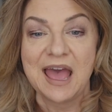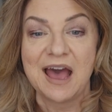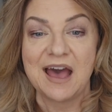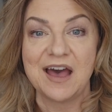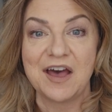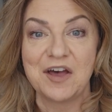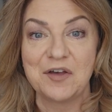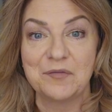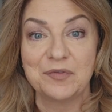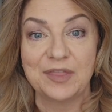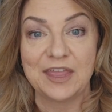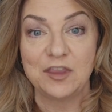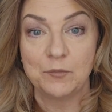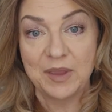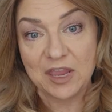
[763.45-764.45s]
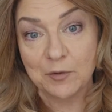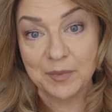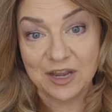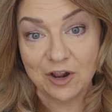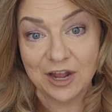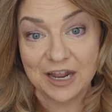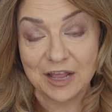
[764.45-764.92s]
that you may or may
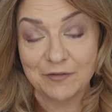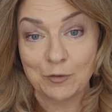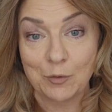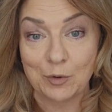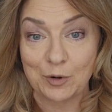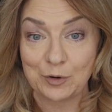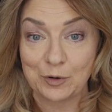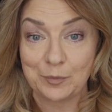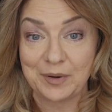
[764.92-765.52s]
not have ordered,